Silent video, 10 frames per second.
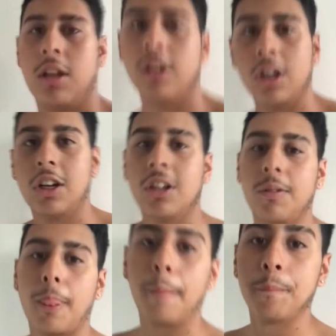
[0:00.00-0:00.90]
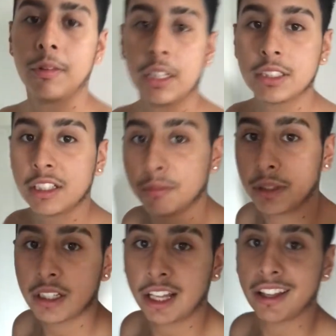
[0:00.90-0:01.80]
yeah, this is gonna
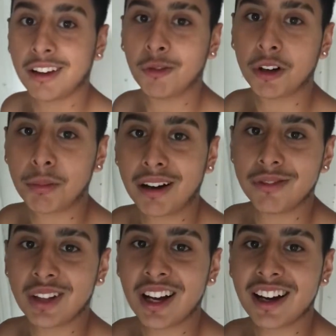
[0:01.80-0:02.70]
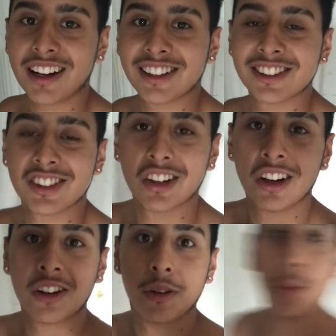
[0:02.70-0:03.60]
be like one of my vlogs.
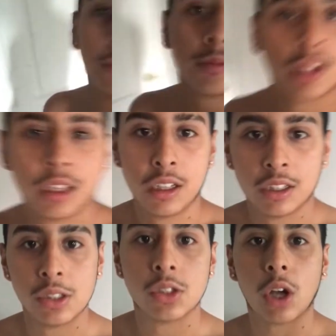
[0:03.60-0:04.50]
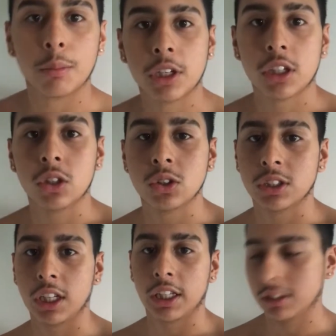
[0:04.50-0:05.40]
Um, so I'm gonna go to
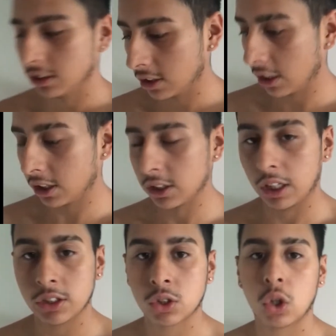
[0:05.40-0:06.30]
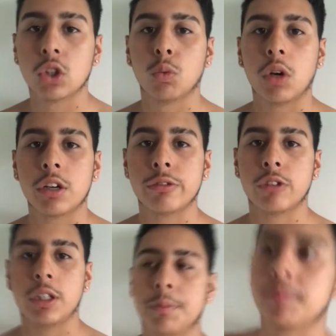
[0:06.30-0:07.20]
like, it's called the
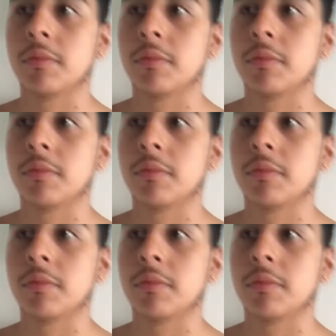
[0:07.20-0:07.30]
waterfront.